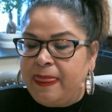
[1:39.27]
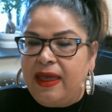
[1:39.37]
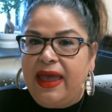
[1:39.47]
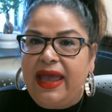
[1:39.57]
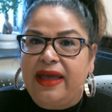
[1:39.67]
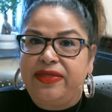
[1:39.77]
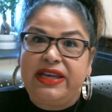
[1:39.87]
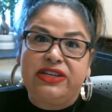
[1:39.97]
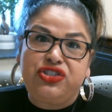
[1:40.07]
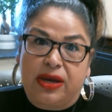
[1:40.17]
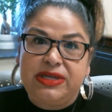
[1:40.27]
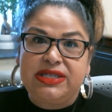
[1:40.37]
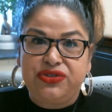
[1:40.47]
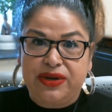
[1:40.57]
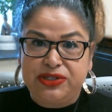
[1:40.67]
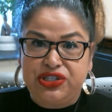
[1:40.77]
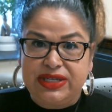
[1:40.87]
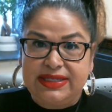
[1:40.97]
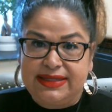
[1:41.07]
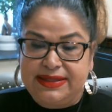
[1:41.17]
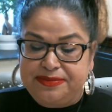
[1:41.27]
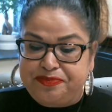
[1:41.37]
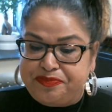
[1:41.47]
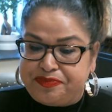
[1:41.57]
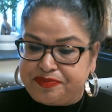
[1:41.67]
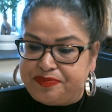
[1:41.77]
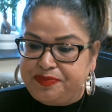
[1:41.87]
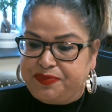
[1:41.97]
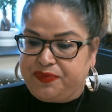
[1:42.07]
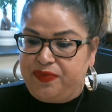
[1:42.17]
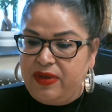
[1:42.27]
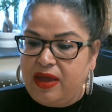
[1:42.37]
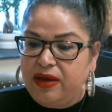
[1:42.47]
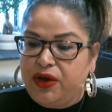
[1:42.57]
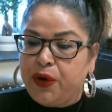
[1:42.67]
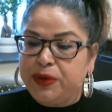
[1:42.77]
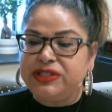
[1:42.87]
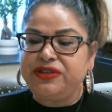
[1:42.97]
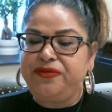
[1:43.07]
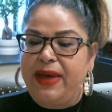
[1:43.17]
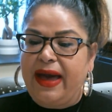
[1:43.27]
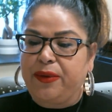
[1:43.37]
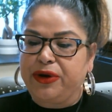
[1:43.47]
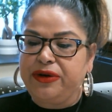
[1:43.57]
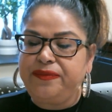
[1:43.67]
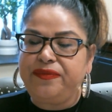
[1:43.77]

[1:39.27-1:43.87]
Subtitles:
and the job descriptions. Coercive power